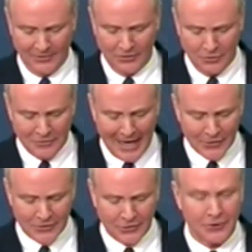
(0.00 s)

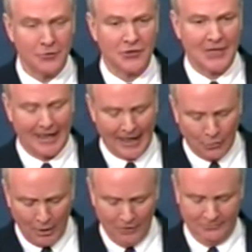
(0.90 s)
2002 said, I
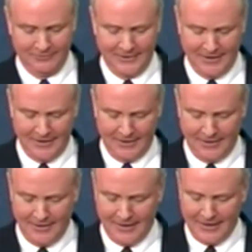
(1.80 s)
quote,
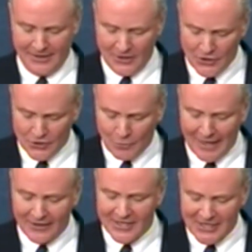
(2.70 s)

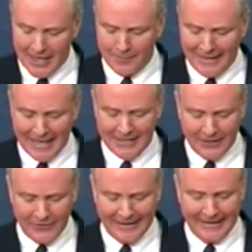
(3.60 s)
Israeli settlement
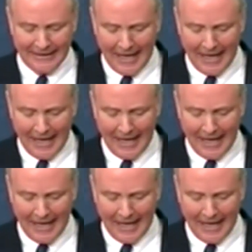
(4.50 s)
activity in